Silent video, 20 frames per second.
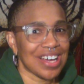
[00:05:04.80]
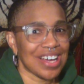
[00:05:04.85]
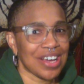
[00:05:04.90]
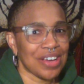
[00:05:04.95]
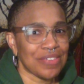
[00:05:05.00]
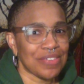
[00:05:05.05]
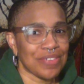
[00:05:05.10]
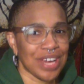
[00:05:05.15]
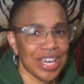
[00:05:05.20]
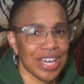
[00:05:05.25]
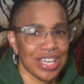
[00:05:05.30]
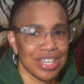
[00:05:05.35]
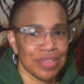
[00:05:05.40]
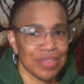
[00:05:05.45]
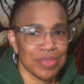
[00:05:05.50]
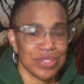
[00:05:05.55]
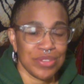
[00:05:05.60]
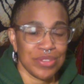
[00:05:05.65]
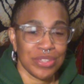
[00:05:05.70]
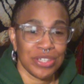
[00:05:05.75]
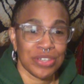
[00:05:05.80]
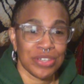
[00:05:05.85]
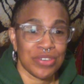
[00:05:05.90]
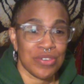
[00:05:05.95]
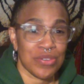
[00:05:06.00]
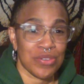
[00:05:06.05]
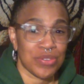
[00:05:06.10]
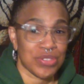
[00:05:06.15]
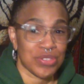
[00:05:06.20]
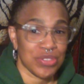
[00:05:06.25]
Vicodin was only going to
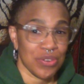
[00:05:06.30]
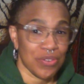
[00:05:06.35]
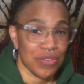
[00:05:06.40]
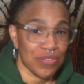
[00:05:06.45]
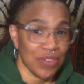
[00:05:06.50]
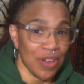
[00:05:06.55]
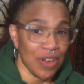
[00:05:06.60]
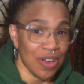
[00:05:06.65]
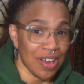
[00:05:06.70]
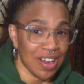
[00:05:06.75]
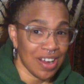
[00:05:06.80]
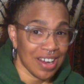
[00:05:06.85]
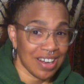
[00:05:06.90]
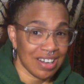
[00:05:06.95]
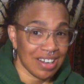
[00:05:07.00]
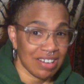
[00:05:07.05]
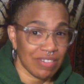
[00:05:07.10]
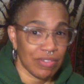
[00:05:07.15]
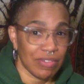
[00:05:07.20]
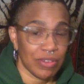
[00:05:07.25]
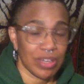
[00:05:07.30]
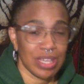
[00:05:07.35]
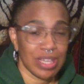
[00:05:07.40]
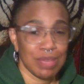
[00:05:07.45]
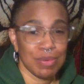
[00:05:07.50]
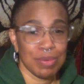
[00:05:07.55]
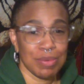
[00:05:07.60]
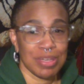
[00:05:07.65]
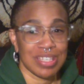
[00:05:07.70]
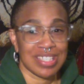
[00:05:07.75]
go so far for
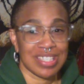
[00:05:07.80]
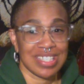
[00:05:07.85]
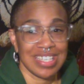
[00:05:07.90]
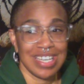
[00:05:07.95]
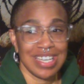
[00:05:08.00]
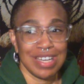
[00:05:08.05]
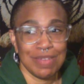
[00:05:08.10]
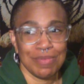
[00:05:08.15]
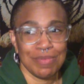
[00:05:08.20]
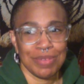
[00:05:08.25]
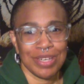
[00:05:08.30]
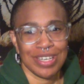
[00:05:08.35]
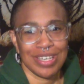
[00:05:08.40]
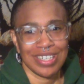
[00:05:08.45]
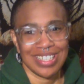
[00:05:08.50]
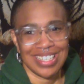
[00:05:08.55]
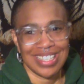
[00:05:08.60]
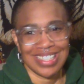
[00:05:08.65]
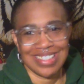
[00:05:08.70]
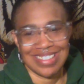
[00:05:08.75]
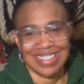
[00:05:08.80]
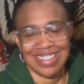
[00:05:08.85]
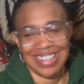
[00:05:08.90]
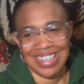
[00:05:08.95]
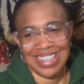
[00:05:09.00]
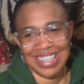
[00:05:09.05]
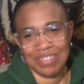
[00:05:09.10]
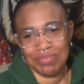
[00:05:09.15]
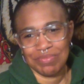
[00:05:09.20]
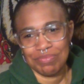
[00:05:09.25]
keeping me asleep, but it,
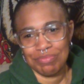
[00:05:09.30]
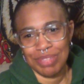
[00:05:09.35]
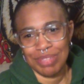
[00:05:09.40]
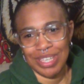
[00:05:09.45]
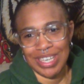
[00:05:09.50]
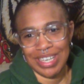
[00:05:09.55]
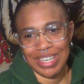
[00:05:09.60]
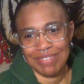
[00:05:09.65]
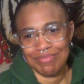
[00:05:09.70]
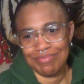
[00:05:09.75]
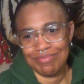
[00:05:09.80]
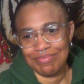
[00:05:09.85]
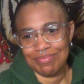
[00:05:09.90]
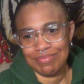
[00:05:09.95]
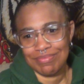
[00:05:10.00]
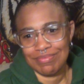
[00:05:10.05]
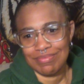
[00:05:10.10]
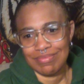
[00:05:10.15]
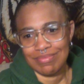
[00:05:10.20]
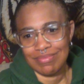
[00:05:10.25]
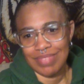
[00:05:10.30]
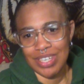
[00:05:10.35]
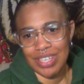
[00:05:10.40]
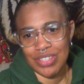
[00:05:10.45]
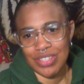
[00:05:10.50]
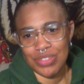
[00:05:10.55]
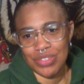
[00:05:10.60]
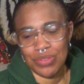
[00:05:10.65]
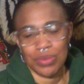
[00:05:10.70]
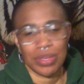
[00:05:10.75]
eh, eh, I
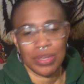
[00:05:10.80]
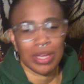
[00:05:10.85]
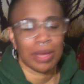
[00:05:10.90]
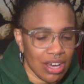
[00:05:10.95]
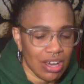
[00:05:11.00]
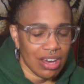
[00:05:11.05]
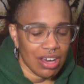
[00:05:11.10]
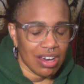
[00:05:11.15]
screwed up.